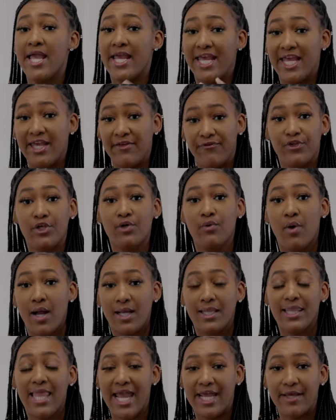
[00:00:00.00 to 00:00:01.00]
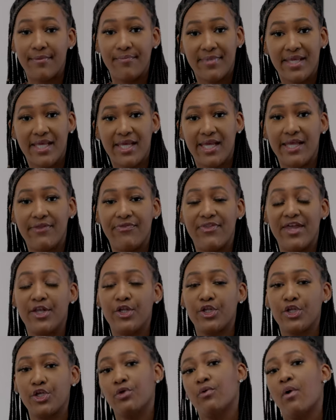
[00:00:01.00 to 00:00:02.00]
If you are like me,
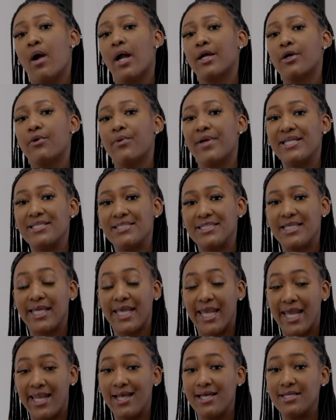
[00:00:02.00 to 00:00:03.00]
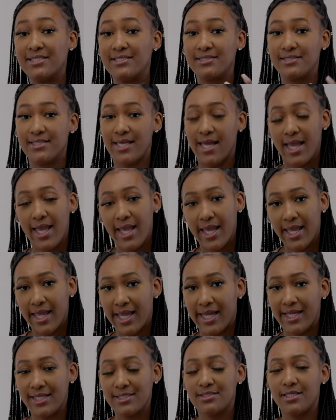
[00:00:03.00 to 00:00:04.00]
then you are going to get
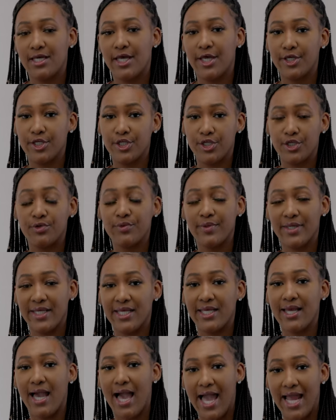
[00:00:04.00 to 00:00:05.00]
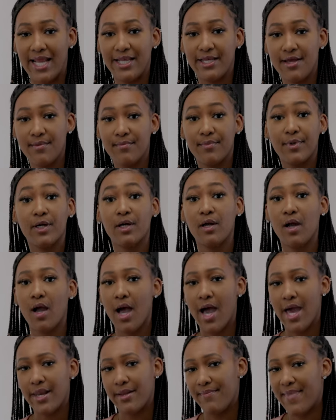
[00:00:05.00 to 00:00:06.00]
assigned a UEI number
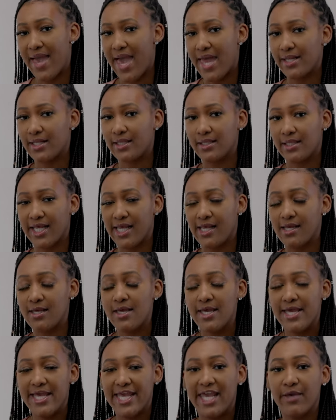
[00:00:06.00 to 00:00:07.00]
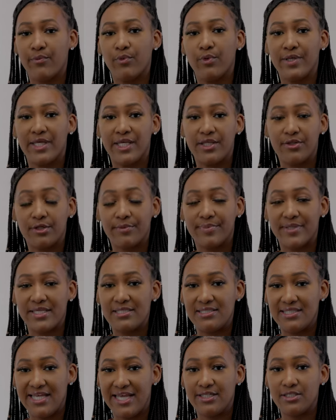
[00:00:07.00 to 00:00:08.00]
automatically. It will either be
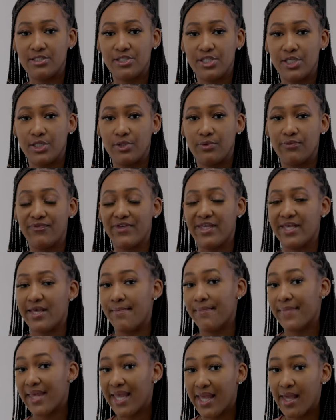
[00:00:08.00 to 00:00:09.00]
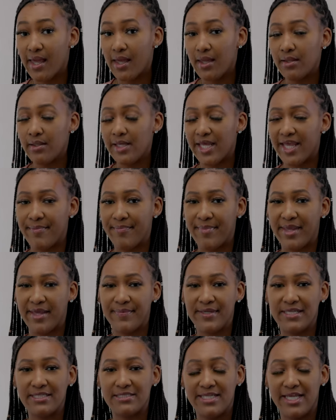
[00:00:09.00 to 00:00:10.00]
sent to you via mail, it may
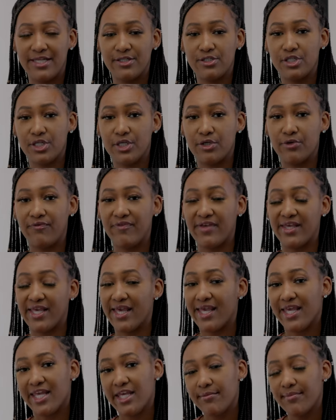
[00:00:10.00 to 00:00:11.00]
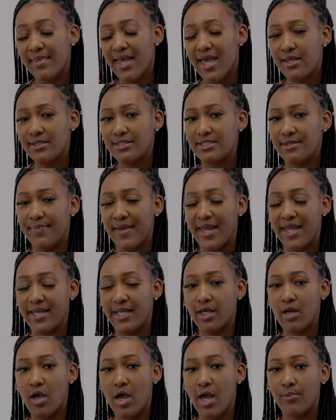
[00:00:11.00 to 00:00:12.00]
be sent to you via email,
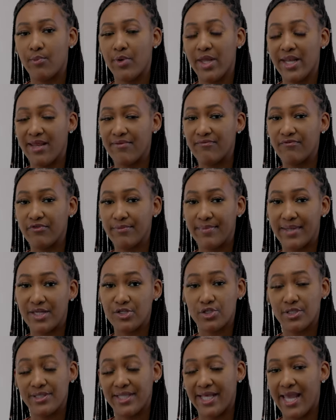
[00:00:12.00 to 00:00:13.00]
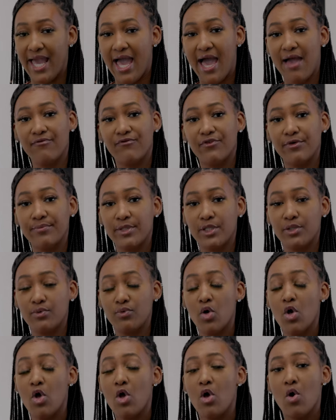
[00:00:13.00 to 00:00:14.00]
depending on what information they have from you,
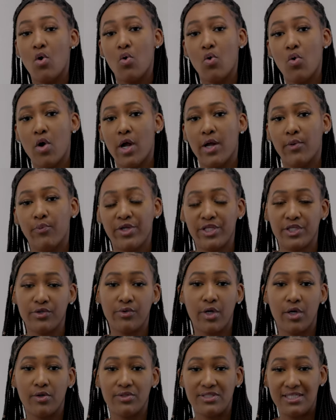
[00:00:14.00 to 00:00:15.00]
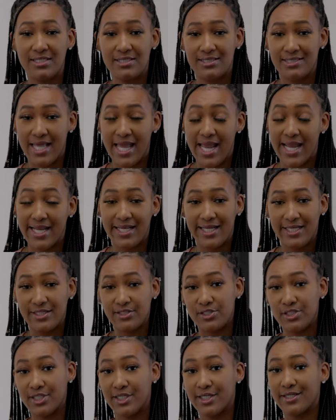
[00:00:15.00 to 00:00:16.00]
or when you go to sign
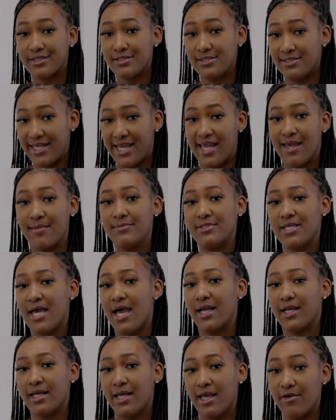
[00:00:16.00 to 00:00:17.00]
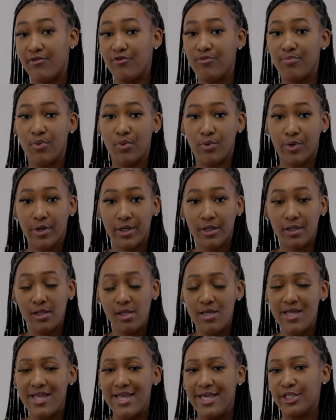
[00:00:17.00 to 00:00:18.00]
into your SAM.gov
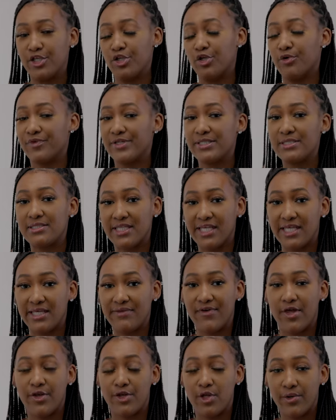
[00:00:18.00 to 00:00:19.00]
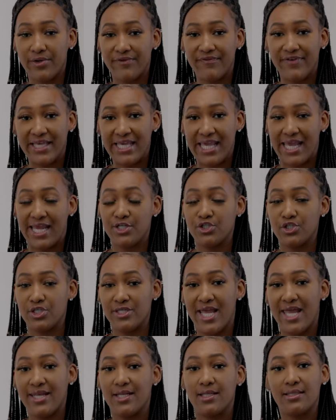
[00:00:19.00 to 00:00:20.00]
portal, you'll receive a
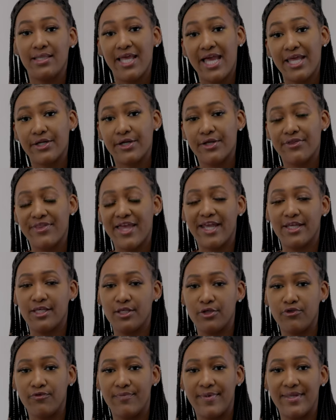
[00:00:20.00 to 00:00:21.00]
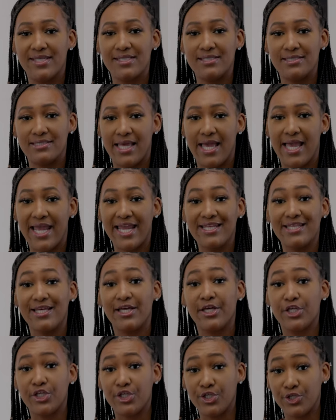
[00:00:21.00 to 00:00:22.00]
notification and a letter that you've been assigned
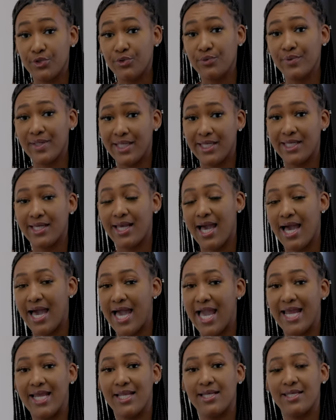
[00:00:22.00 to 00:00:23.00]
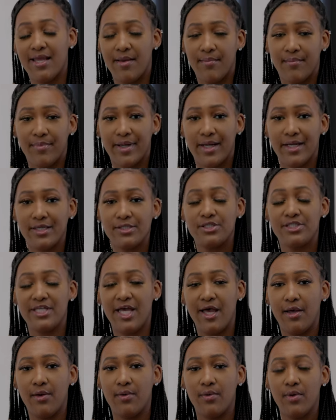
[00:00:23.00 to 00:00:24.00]
a UEI number.
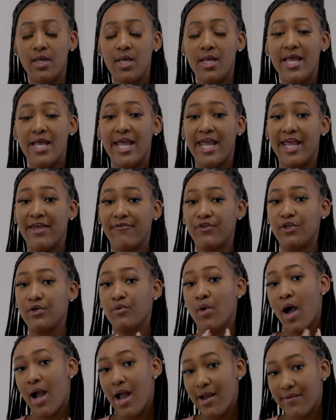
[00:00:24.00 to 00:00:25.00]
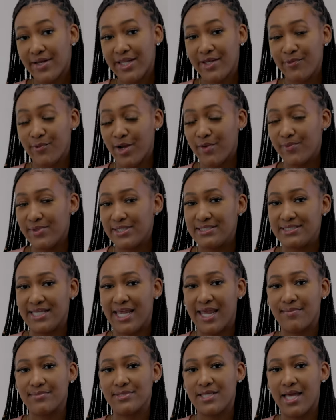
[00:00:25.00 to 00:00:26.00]
So, if you already were with
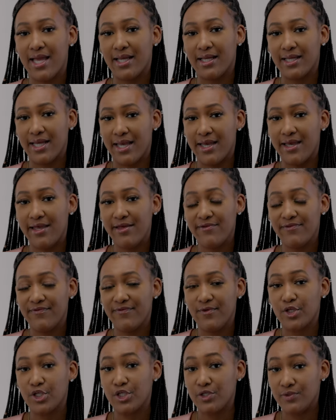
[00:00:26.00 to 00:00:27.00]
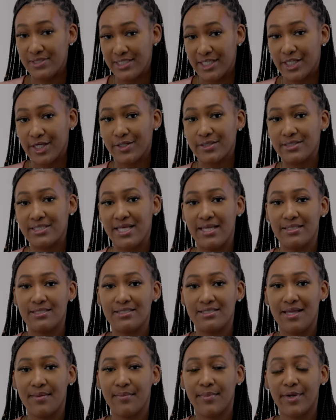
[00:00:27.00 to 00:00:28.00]
SAM.gov using your
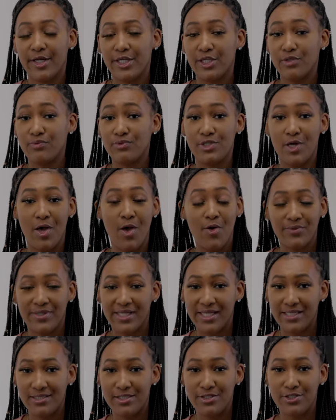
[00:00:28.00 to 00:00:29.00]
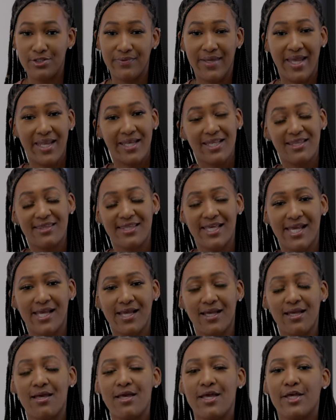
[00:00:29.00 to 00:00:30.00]
DUNS number, you don't need to do
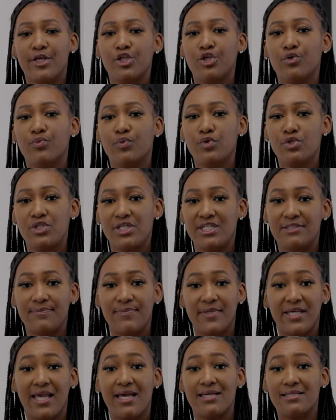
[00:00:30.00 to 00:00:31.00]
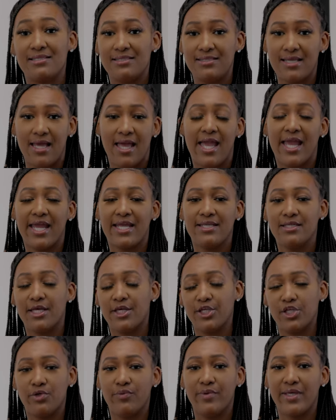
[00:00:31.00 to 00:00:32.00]
anything. You will just be assigned a
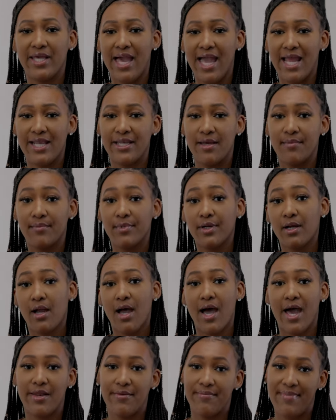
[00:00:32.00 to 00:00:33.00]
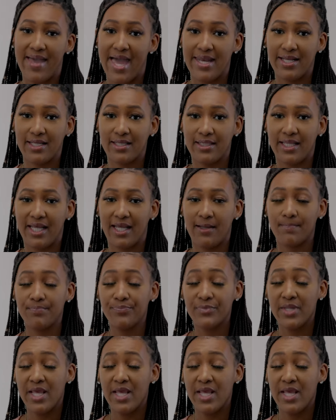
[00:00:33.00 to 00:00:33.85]
UEI number automatically.